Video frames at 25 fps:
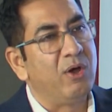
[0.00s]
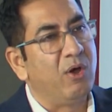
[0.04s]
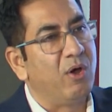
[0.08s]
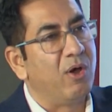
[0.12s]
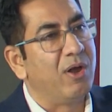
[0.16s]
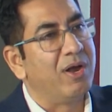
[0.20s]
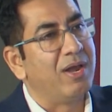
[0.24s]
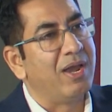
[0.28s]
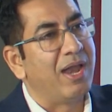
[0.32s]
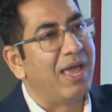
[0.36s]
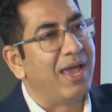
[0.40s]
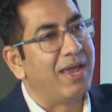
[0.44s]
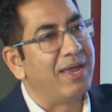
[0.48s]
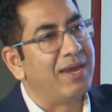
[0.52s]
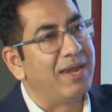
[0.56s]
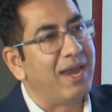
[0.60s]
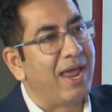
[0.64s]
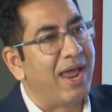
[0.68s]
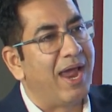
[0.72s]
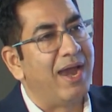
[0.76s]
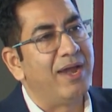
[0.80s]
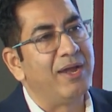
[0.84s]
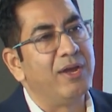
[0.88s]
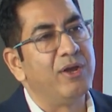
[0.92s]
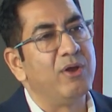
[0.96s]
online
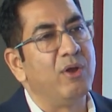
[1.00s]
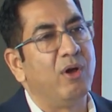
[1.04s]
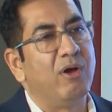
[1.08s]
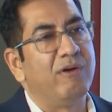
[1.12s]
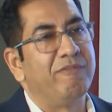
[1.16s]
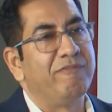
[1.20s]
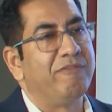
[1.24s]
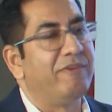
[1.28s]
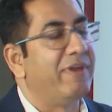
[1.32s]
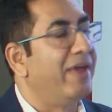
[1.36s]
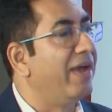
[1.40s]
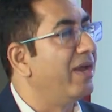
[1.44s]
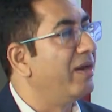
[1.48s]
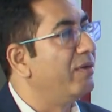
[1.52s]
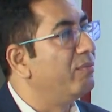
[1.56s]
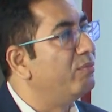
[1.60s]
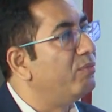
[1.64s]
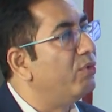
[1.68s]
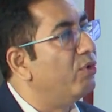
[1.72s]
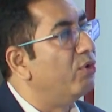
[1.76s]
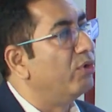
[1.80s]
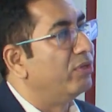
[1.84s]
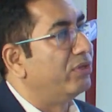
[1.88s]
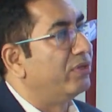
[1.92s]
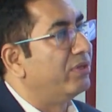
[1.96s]
and in offline
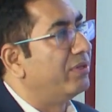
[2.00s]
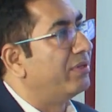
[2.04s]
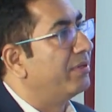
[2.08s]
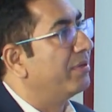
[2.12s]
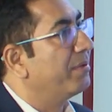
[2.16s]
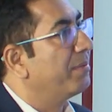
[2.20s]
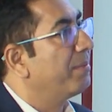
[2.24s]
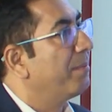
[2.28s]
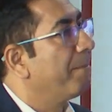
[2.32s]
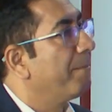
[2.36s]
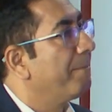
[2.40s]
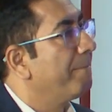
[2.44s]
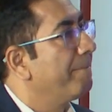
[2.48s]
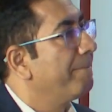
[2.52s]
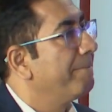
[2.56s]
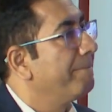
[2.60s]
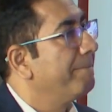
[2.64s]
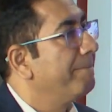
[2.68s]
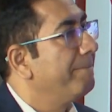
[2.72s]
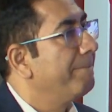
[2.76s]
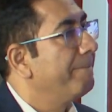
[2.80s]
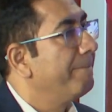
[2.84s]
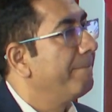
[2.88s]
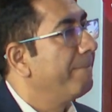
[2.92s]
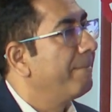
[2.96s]
both.
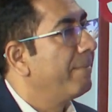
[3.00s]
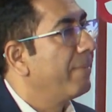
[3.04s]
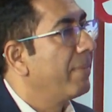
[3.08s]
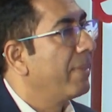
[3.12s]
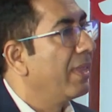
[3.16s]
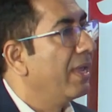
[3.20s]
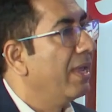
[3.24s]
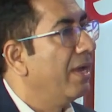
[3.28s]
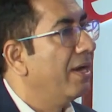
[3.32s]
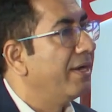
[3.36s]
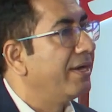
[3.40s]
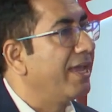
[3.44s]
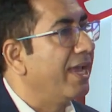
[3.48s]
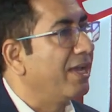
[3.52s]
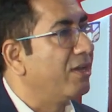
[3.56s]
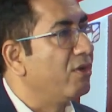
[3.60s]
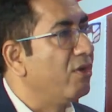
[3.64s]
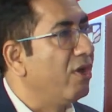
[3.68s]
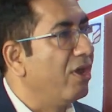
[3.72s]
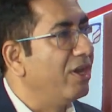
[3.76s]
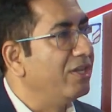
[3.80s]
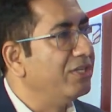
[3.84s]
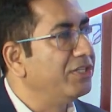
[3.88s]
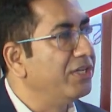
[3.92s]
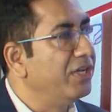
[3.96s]

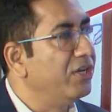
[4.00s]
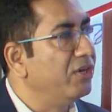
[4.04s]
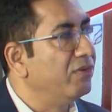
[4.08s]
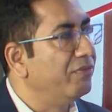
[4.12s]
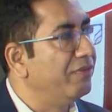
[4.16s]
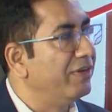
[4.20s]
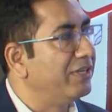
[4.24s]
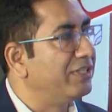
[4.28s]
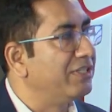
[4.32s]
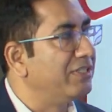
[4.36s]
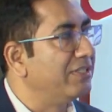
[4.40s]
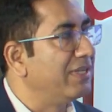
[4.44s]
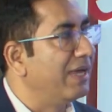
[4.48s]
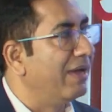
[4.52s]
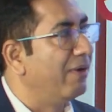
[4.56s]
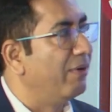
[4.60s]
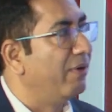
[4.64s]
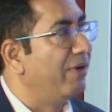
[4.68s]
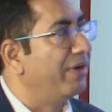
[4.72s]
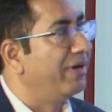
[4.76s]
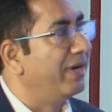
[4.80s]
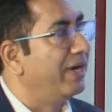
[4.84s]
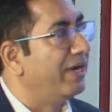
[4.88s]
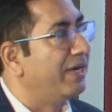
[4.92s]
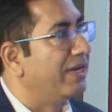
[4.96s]
Technology innovations I
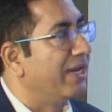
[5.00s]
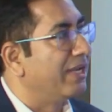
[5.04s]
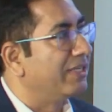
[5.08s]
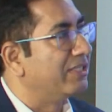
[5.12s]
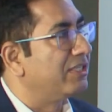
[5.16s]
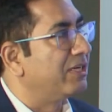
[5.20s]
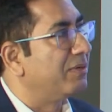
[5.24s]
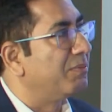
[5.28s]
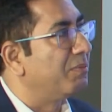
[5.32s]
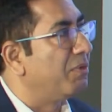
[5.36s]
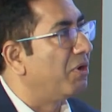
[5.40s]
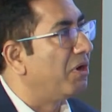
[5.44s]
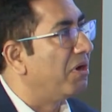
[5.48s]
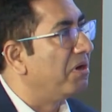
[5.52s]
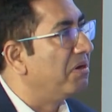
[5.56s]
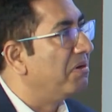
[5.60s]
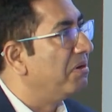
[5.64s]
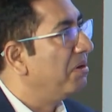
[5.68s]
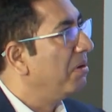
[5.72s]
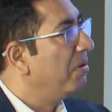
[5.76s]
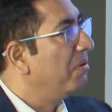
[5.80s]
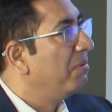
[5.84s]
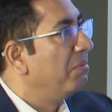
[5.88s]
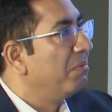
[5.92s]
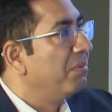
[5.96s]
already touched upon.
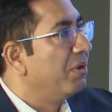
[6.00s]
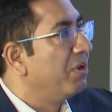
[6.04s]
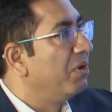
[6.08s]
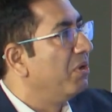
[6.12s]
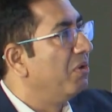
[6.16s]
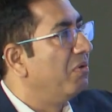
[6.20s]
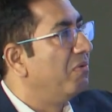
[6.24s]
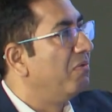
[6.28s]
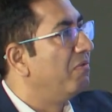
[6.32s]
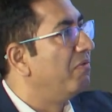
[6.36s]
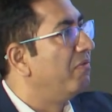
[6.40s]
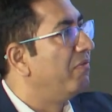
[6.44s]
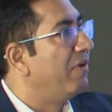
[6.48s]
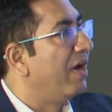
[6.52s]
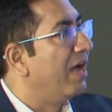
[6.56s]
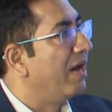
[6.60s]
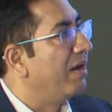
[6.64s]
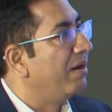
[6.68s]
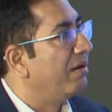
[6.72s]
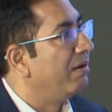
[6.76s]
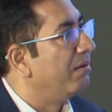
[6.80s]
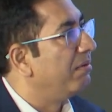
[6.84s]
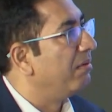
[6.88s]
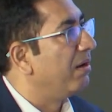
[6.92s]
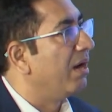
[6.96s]

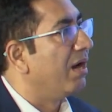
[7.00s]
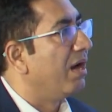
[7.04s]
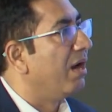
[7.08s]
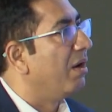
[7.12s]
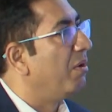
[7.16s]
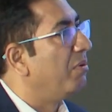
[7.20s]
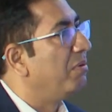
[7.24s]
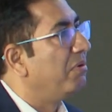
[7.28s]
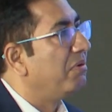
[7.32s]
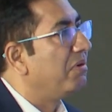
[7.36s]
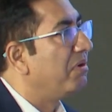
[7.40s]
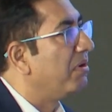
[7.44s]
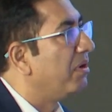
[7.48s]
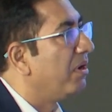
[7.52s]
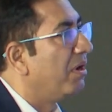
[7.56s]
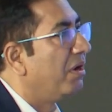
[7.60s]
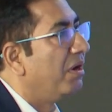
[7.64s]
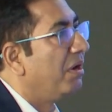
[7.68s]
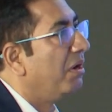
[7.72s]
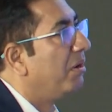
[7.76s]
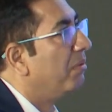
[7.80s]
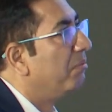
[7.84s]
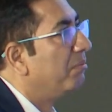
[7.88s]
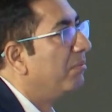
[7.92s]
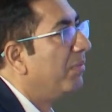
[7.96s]
One around
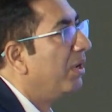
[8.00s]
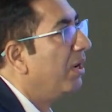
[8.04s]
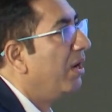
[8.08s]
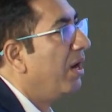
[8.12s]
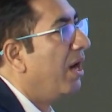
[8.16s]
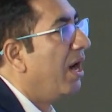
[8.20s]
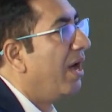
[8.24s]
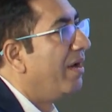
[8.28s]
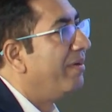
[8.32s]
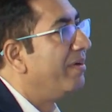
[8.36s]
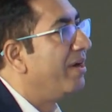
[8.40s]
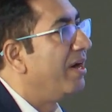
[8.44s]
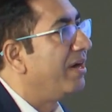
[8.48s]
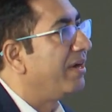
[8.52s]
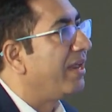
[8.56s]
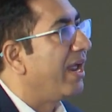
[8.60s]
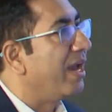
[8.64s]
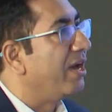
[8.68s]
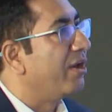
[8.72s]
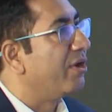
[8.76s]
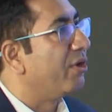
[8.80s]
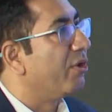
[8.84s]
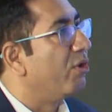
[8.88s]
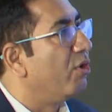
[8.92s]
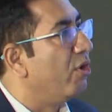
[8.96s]

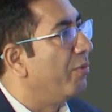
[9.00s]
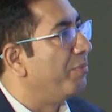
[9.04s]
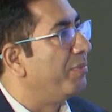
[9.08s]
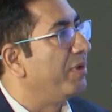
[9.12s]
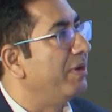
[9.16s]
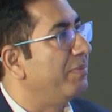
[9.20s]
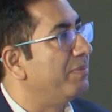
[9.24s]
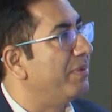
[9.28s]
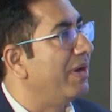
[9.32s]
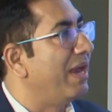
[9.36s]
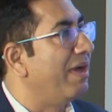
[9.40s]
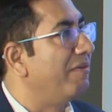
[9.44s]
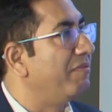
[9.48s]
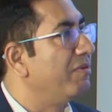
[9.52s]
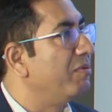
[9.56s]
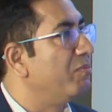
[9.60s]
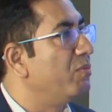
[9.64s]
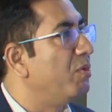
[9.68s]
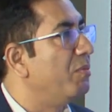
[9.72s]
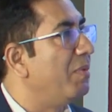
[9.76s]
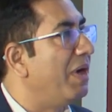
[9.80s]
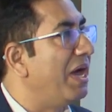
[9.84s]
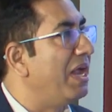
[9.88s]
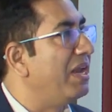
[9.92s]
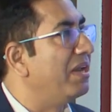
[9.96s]
110 crore people having
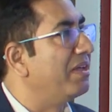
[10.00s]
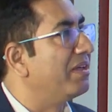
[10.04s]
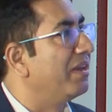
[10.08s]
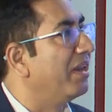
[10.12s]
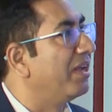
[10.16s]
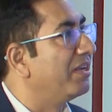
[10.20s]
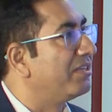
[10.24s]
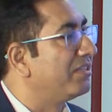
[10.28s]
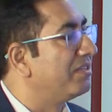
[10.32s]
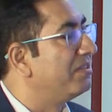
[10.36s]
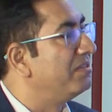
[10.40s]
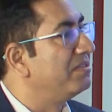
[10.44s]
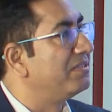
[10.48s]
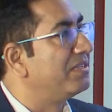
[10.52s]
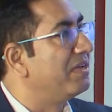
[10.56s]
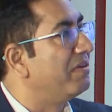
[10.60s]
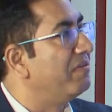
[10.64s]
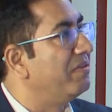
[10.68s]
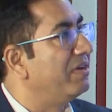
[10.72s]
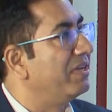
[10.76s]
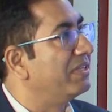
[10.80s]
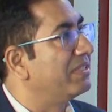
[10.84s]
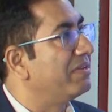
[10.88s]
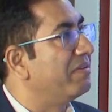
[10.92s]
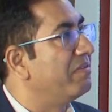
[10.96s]
mobile connection,
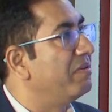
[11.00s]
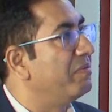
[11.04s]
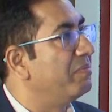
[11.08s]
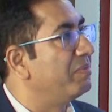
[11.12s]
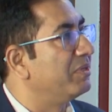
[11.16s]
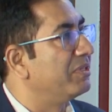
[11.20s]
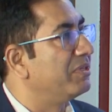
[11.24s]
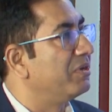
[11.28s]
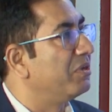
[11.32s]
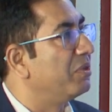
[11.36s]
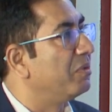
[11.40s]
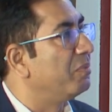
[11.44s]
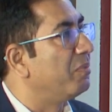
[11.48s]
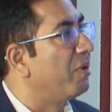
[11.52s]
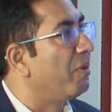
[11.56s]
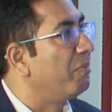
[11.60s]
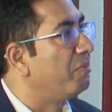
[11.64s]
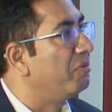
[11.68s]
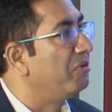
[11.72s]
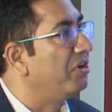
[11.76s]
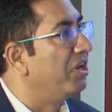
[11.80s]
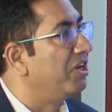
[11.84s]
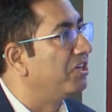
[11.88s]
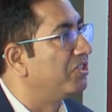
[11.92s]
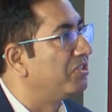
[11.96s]
77% of the
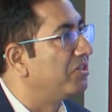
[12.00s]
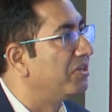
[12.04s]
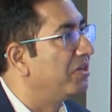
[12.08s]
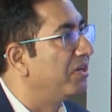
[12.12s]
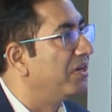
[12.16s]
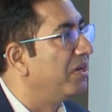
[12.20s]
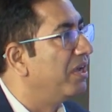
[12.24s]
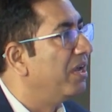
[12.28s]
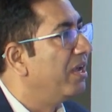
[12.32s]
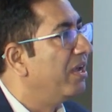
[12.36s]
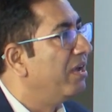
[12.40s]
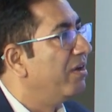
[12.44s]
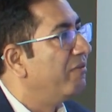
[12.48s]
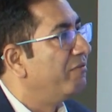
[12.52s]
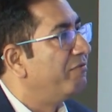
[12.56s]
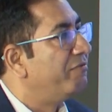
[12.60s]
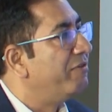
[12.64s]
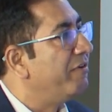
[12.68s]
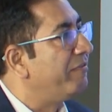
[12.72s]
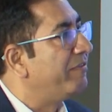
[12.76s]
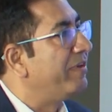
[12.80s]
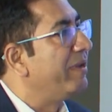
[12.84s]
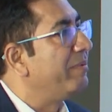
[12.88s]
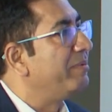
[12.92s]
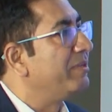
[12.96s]
population,
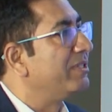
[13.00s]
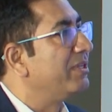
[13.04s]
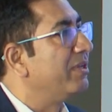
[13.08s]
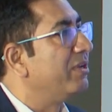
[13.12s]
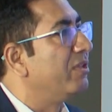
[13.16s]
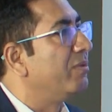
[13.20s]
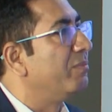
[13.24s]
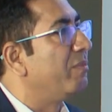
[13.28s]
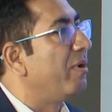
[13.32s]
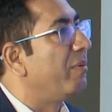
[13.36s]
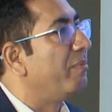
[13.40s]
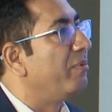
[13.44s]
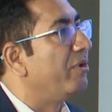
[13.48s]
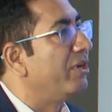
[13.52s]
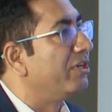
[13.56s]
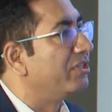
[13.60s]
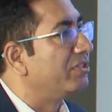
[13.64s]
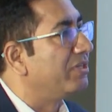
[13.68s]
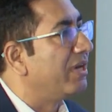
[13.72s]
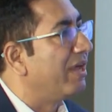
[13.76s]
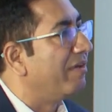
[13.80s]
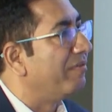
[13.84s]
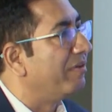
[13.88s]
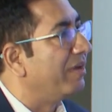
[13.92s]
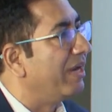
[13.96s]
50% of the
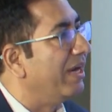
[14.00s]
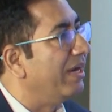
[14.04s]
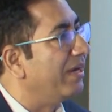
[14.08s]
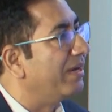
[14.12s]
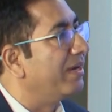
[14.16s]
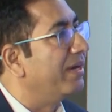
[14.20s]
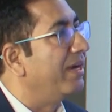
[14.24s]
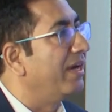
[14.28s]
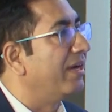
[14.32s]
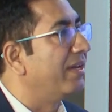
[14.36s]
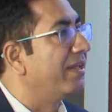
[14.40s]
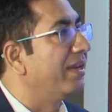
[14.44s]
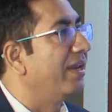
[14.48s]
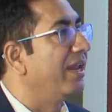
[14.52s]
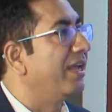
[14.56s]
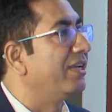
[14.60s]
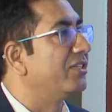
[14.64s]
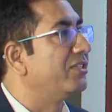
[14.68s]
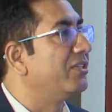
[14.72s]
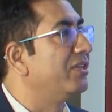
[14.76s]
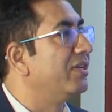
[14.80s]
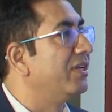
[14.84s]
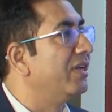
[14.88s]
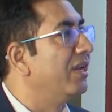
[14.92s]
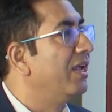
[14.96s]
population having internet
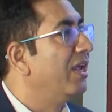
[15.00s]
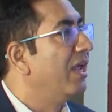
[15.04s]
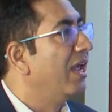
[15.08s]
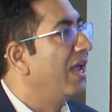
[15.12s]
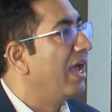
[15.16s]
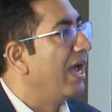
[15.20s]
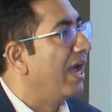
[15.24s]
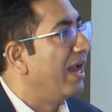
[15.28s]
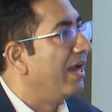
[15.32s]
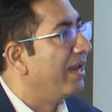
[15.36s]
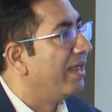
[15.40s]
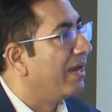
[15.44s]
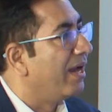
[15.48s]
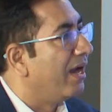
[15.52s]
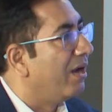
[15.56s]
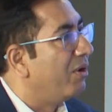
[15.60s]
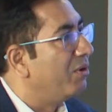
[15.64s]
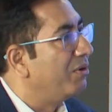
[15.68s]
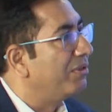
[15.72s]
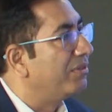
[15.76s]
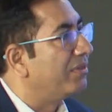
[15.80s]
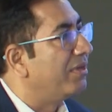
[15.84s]
connection, and around